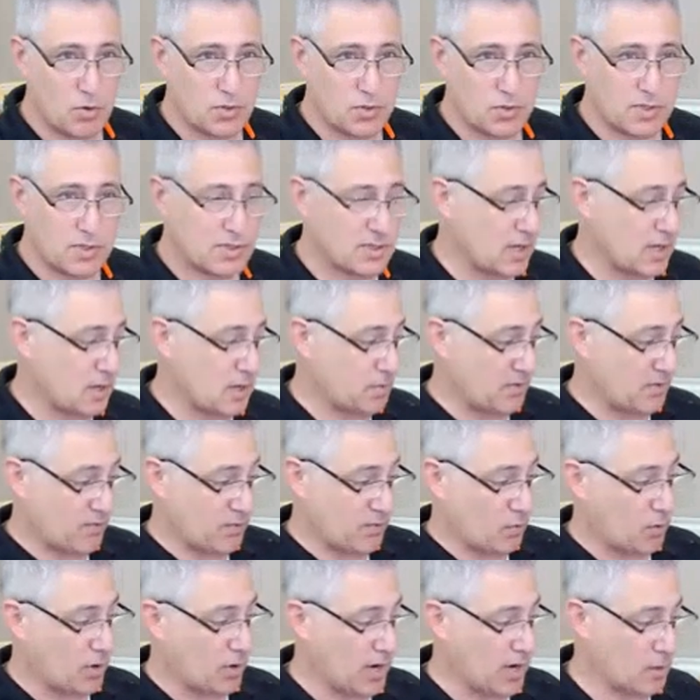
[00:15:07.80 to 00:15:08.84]
most to set up a
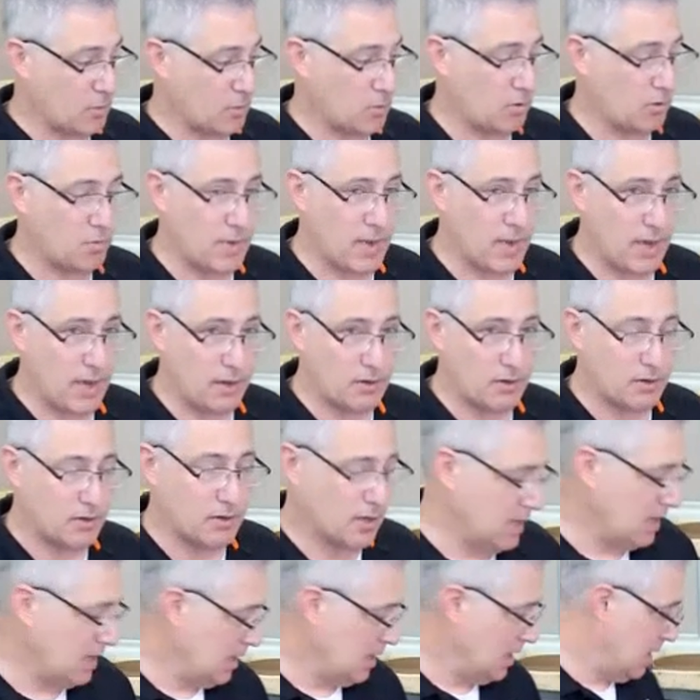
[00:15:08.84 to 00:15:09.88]
4 anchor bolt pattern.